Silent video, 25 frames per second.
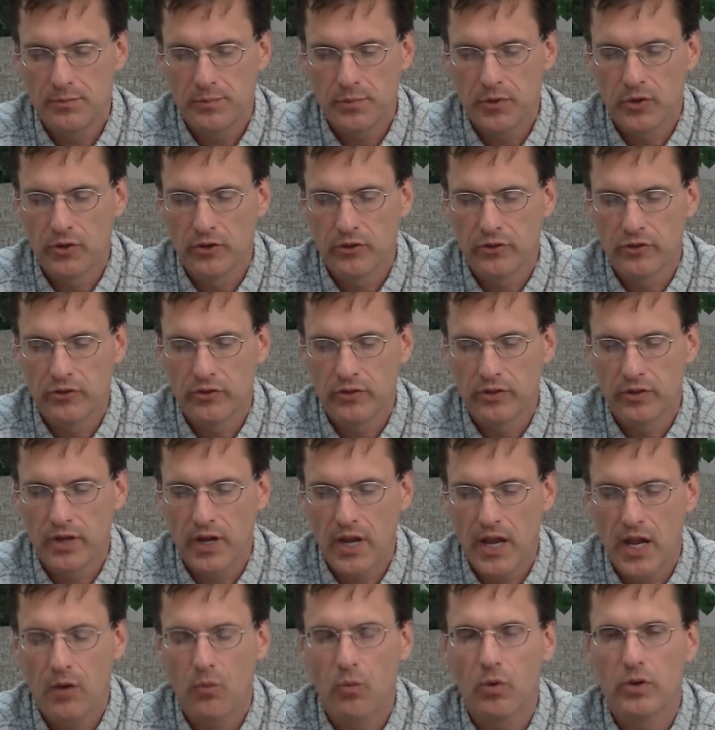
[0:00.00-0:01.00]
person,
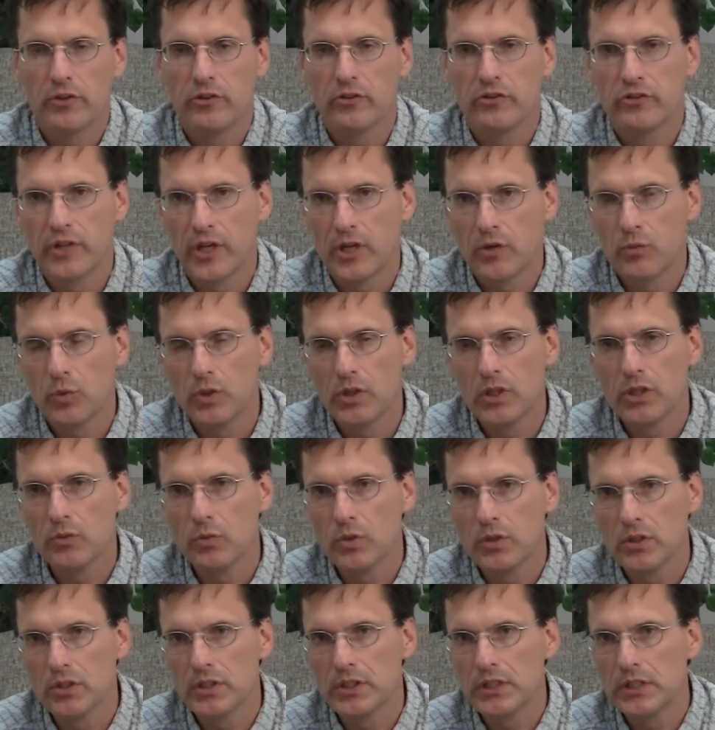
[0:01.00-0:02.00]
I want to stay really,
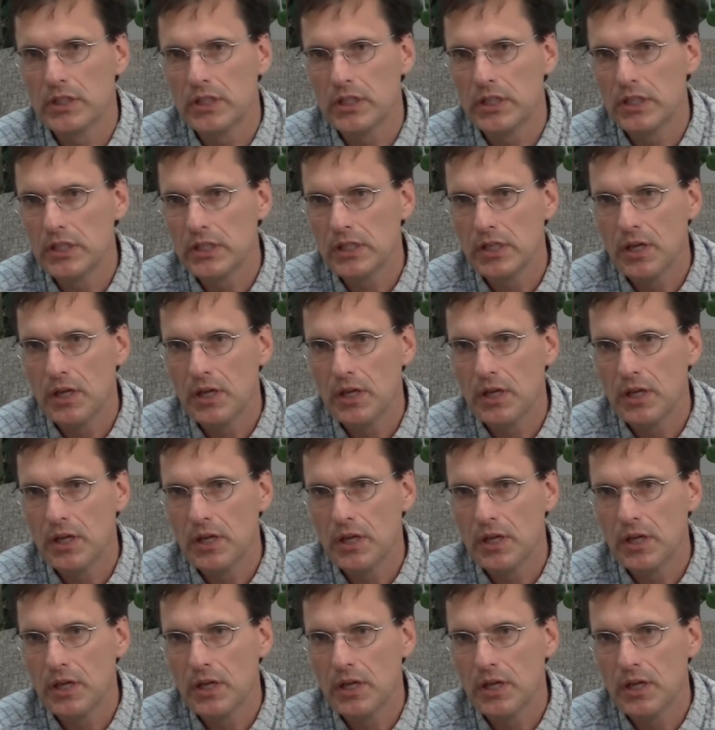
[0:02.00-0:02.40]
really